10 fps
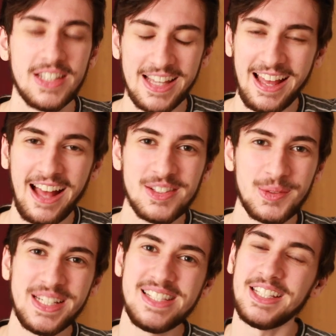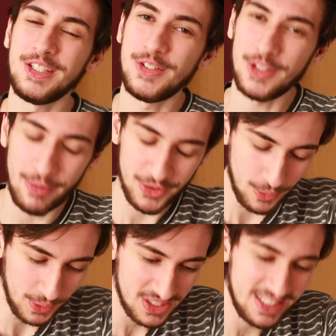So yeah, as always, thank you so much
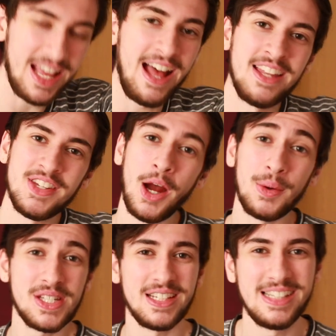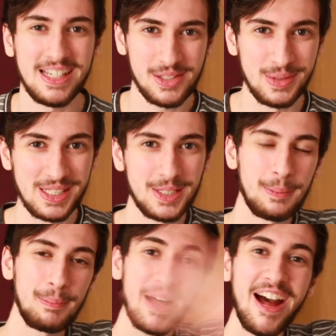for watching, and I will see you next week.
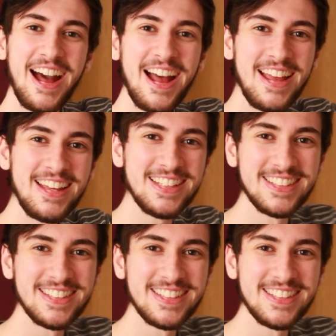Bye!